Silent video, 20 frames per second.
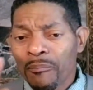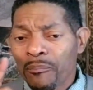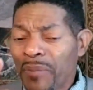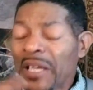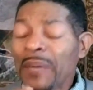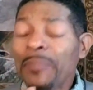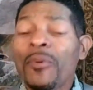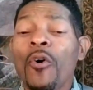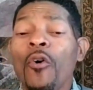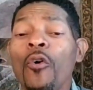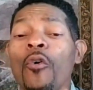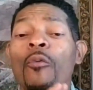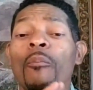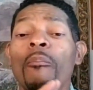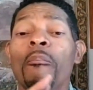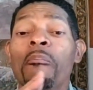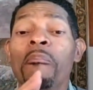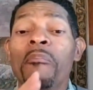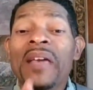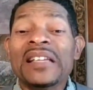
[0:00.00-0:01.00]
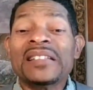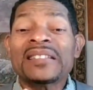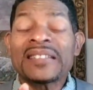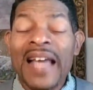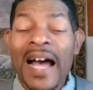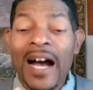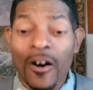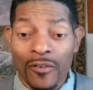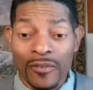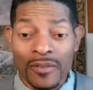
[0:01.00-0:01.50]
People miss
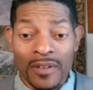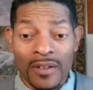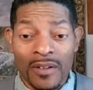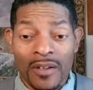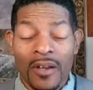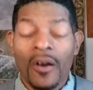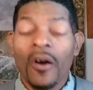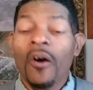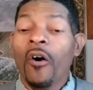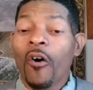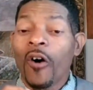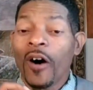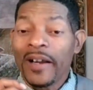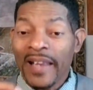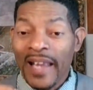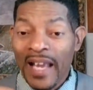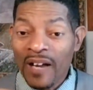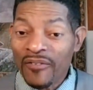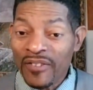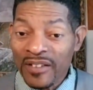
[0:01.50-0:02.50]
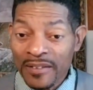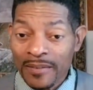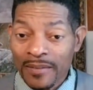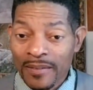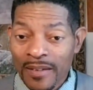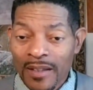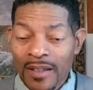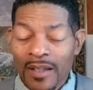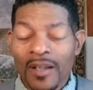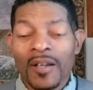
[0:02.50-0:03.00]
out on heaven
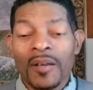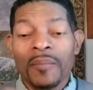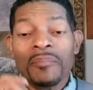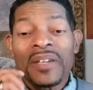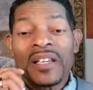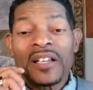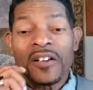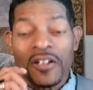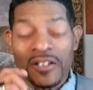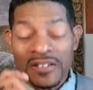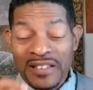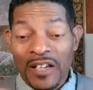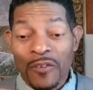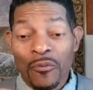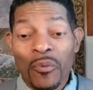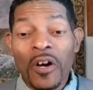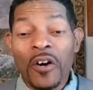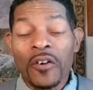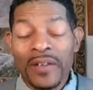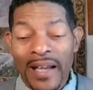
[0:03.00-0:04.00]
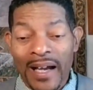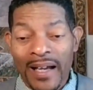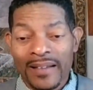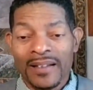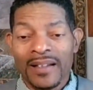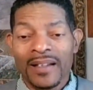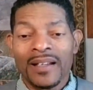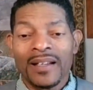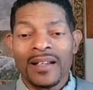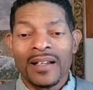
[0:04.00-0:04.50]
because they will not
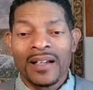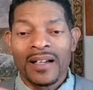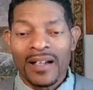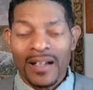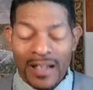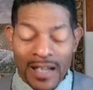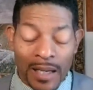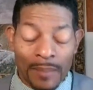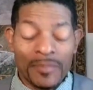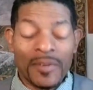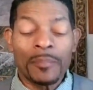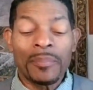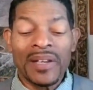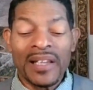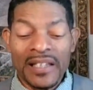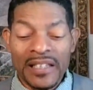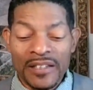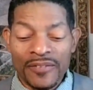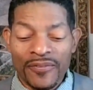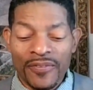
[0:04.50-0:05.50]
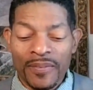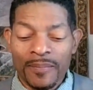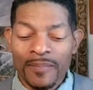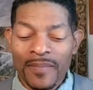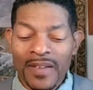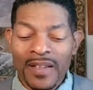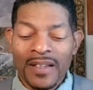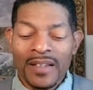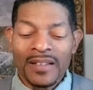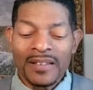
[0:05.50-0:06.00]
come to believe.
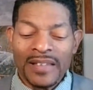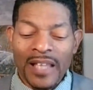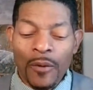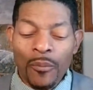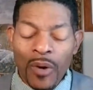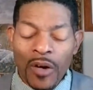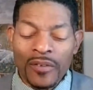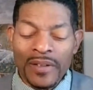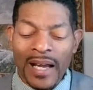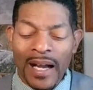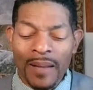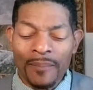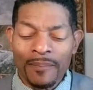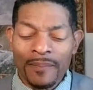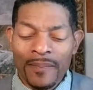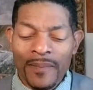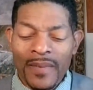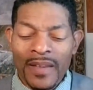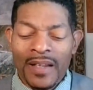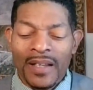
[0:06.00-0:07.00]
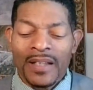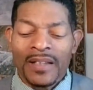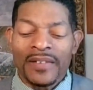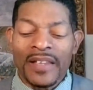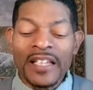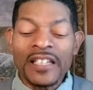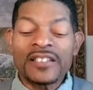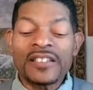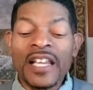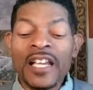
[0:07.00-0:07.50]
They will not.
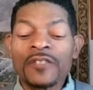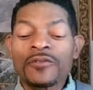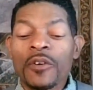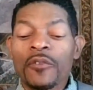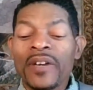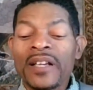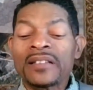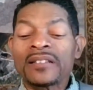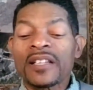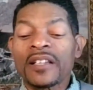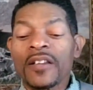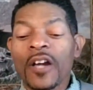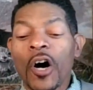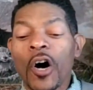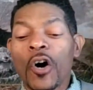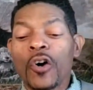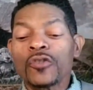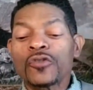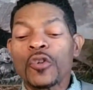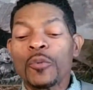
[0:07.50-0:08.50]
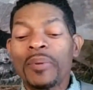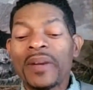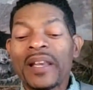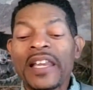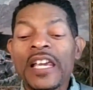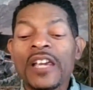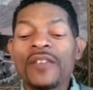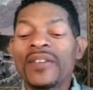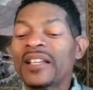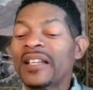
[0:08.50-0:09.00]
These things were written to those who
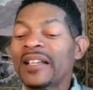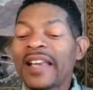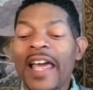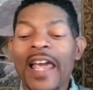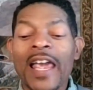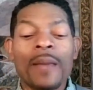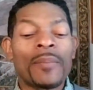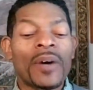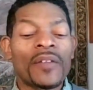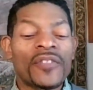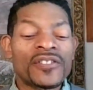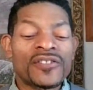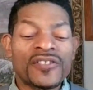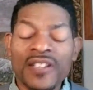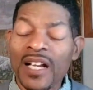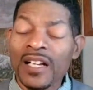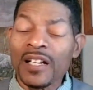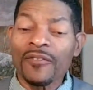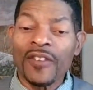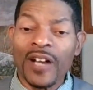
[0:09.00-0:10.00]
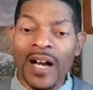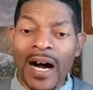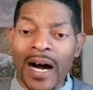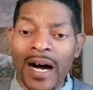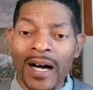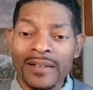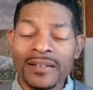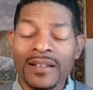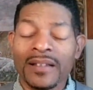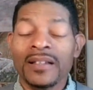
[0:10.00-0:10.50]
believe in the name of the Son of
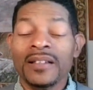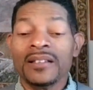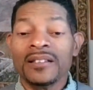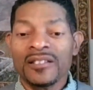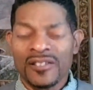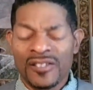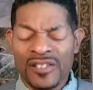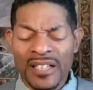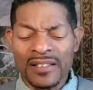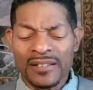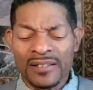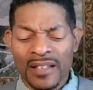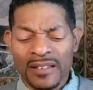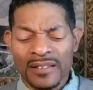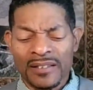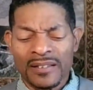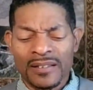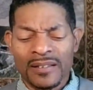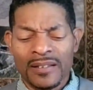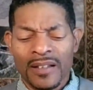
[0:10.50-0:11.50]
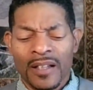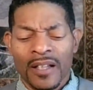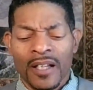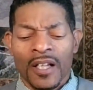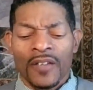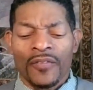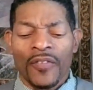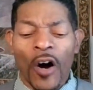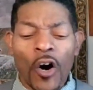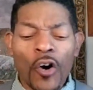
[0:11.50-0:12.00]
God, Jesus.
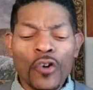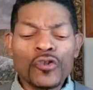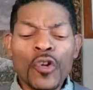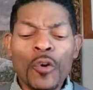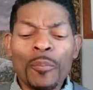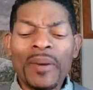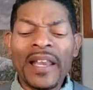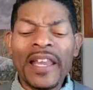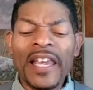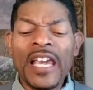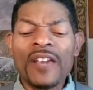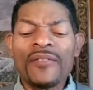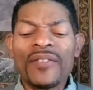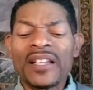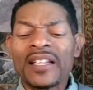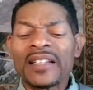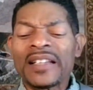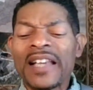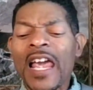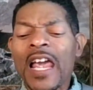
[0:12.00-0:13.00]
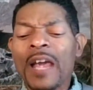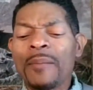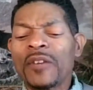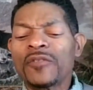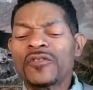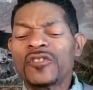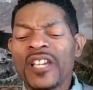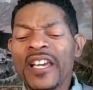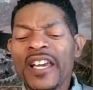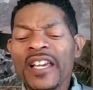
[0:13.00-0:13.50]
Those who believe in the name
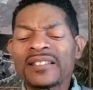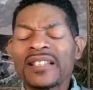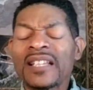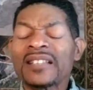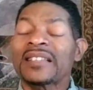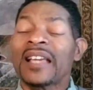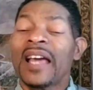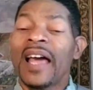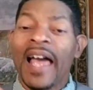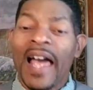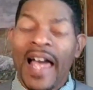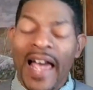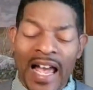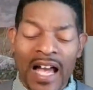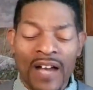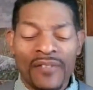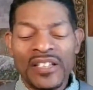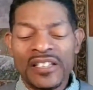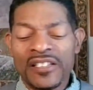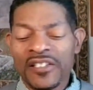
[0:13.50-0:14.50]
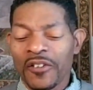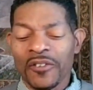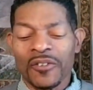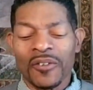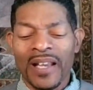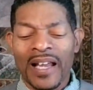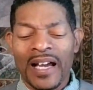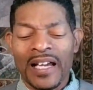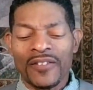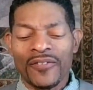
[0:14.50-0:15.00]
of Jesus have eternal
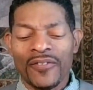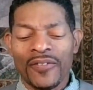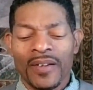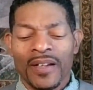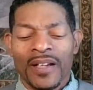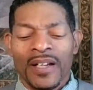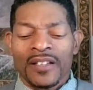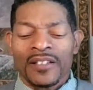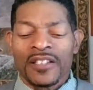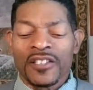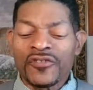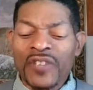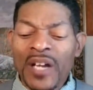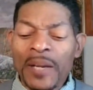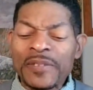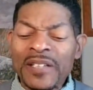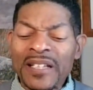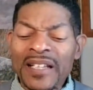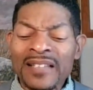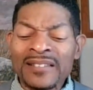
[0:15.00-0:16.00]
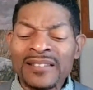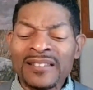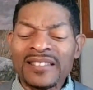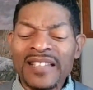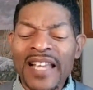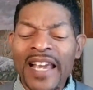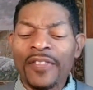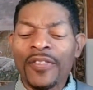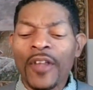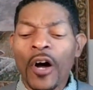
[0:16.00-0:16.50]
life. The scripture doesn't
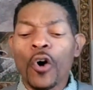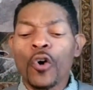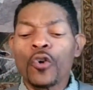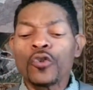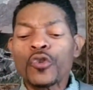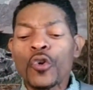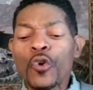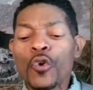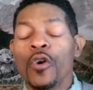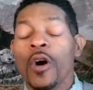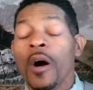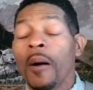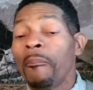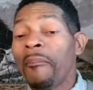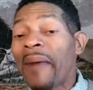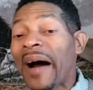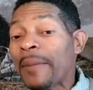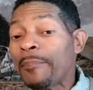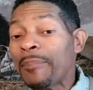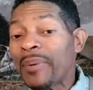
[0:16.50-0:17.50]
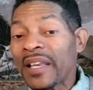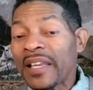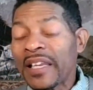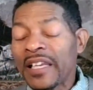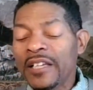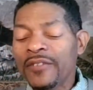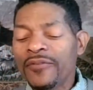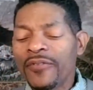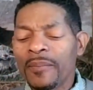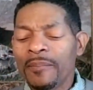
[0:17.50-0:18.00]
say those who might
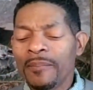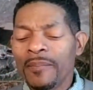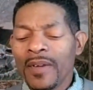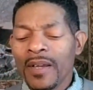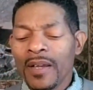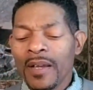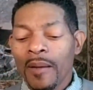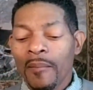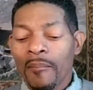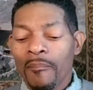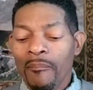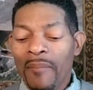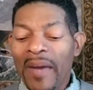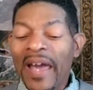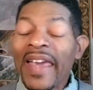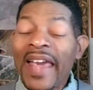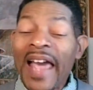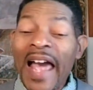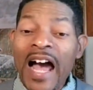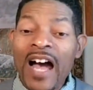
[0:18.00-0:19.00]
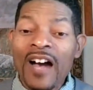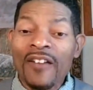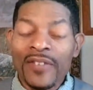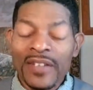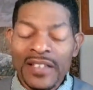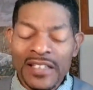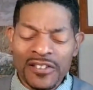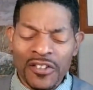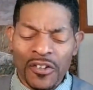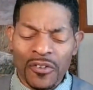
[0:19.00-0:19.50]
believe may have
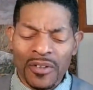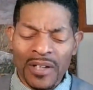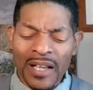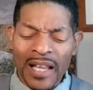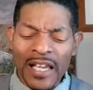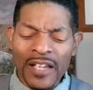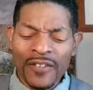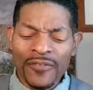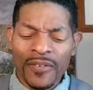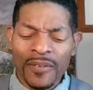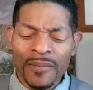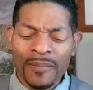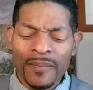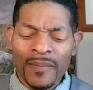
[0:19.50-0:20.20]
eternal life.